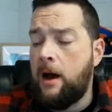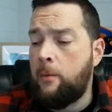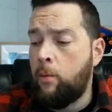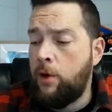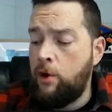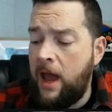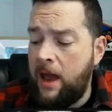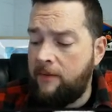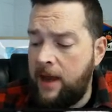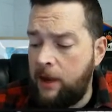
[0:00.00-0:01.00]
When you
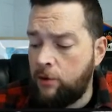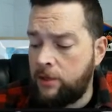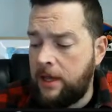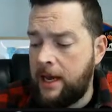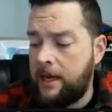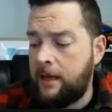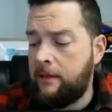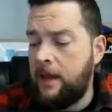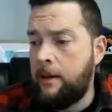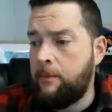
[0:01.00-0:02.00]
have angles like in
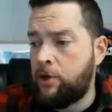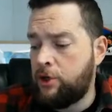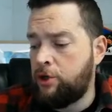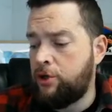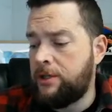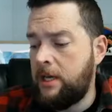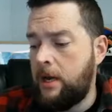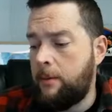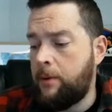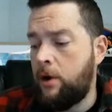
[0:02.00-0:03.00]
the image that you see
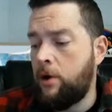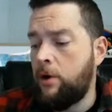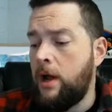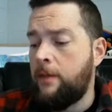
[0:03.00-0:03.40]
up here